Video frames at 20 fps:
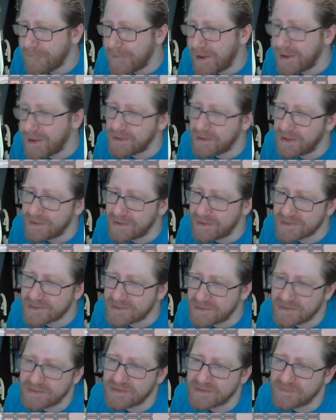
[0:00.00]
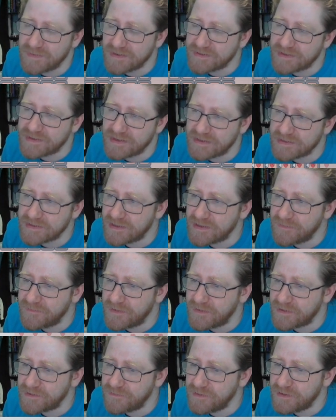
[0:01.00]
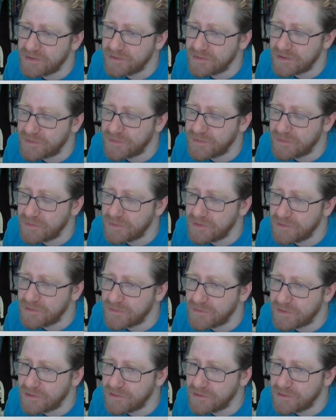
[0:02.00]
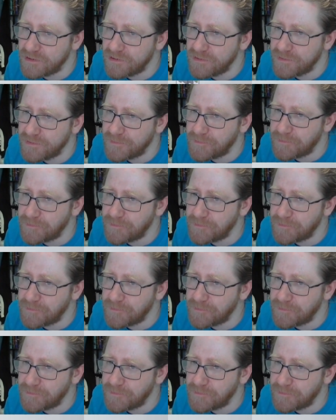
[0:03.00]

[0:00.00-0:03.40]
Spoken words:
I guess this is basically the same factory that we have been using earlier.